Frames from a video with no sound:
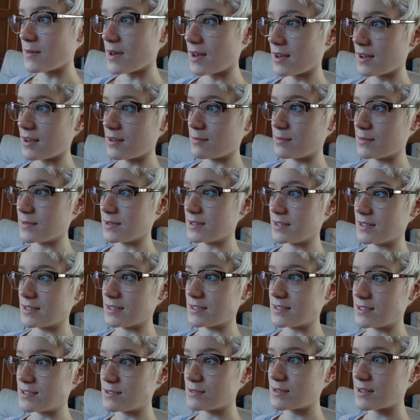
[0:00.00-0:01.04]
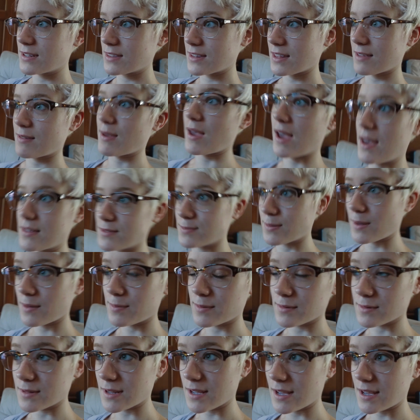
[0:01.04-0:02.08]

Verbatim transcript: uh, been doing the past couple